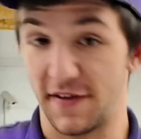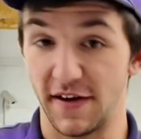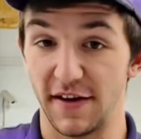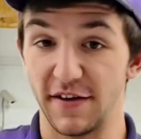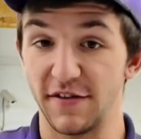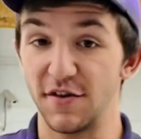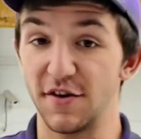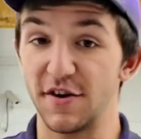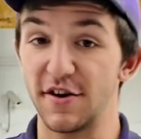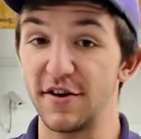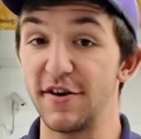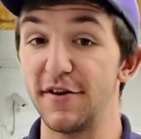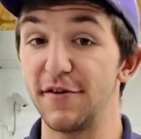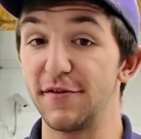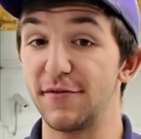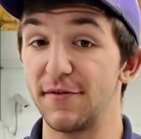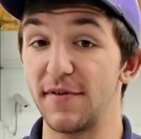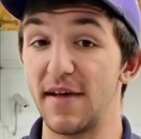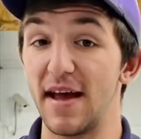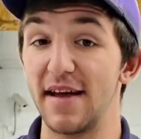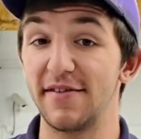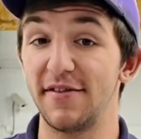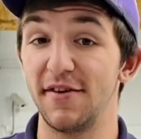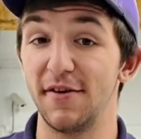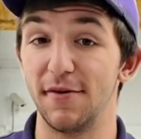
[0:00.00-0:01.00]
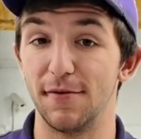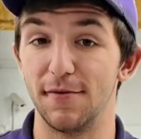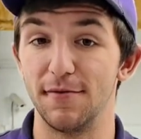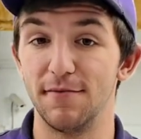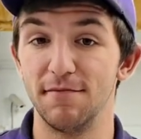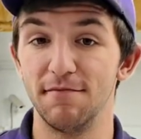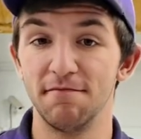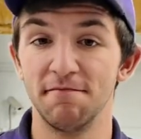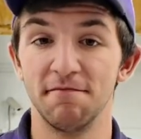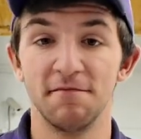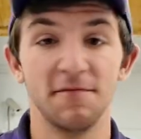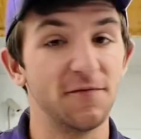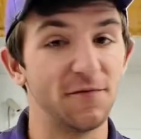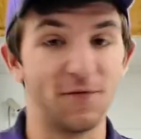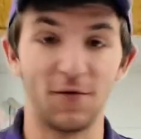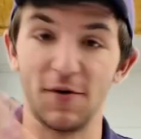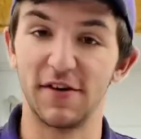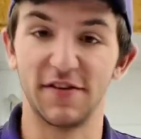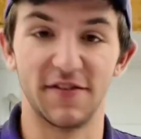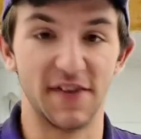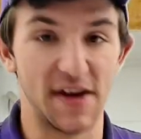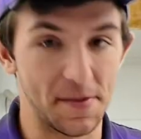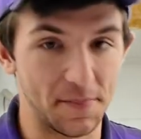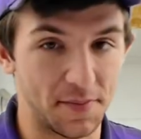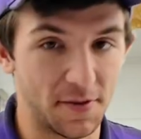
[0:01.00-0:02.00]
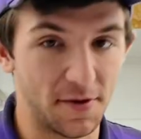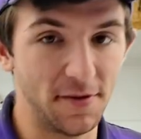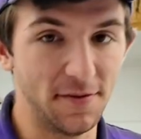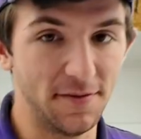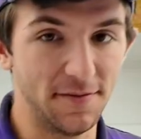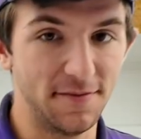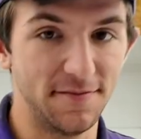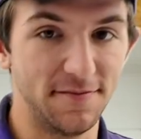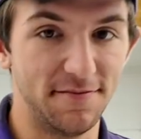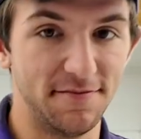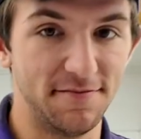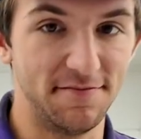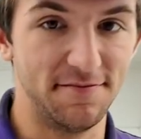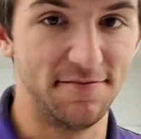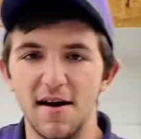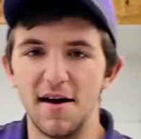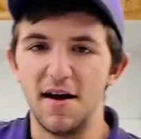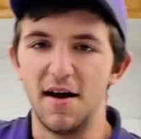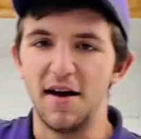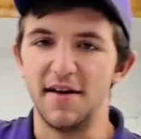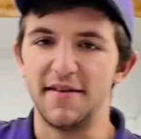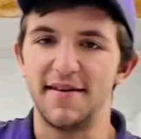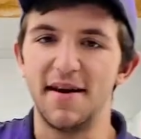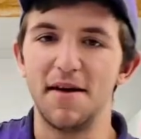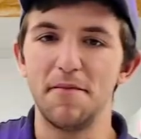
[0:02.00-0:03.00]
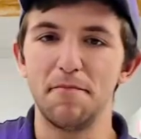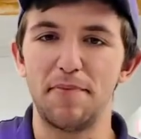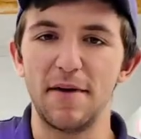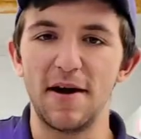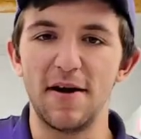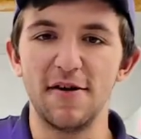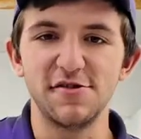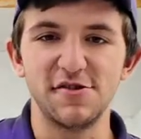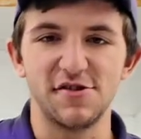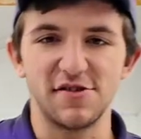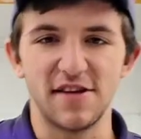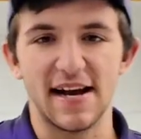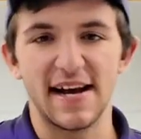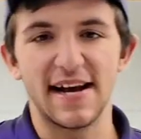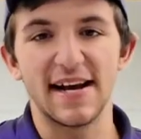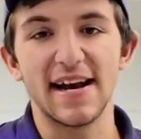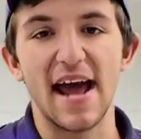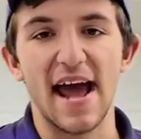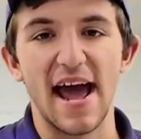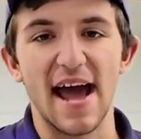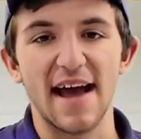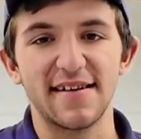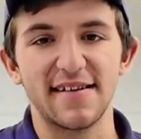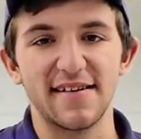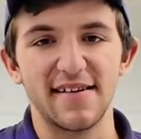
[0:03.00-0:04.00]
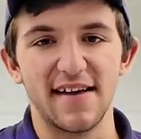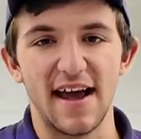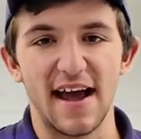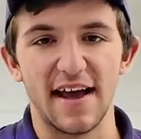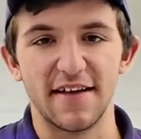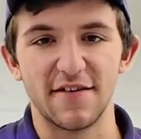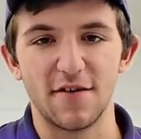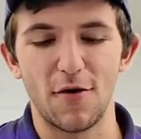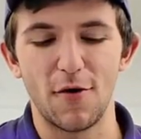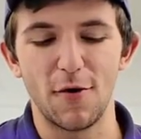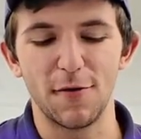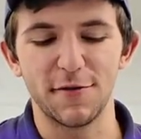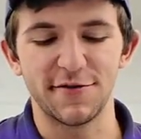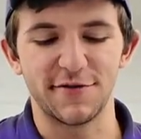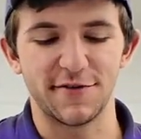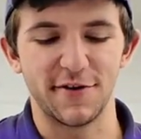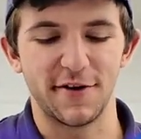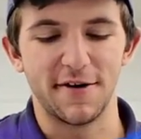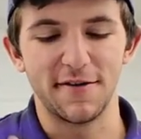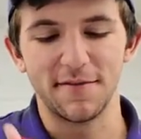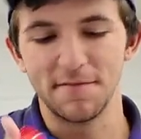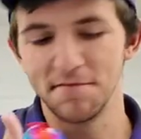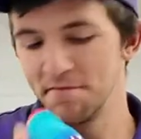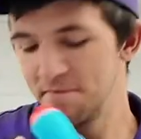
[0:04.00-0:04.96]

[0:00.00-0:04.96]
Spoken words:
things you can use for that too. For example, a dump pouch that can act as a holster.